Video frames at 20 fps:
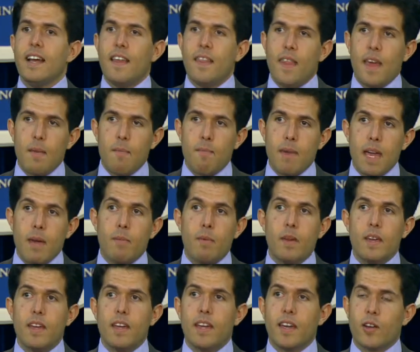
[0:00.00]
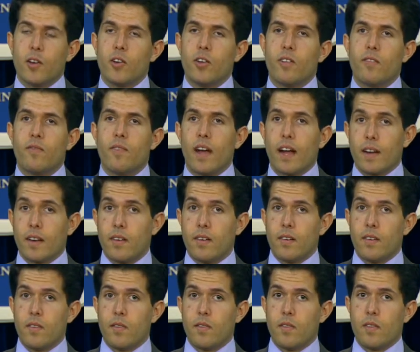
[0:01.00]
that maybe it could affect
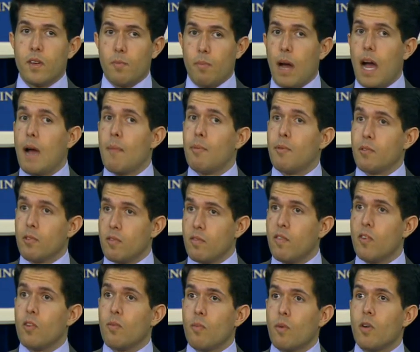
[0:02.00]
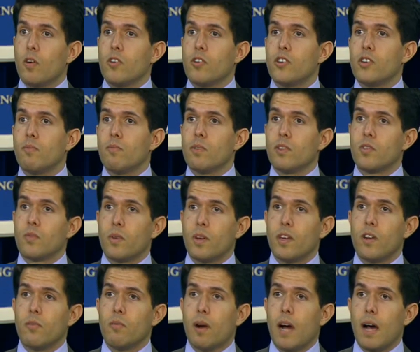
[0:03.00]
the popular vote margin between
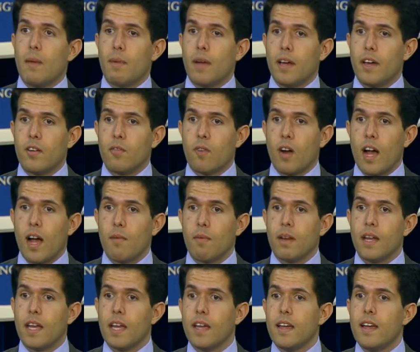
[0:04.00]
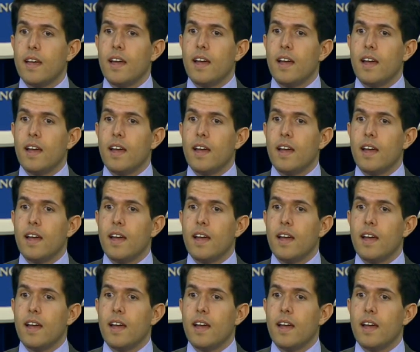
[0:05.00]
Obama and Romney.